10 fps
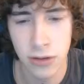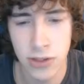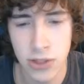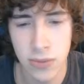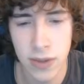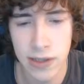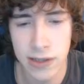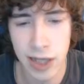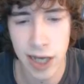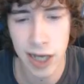Some things
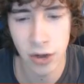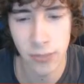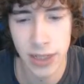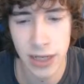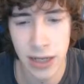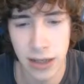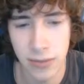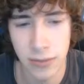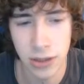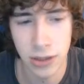that cannot be
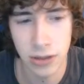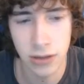named.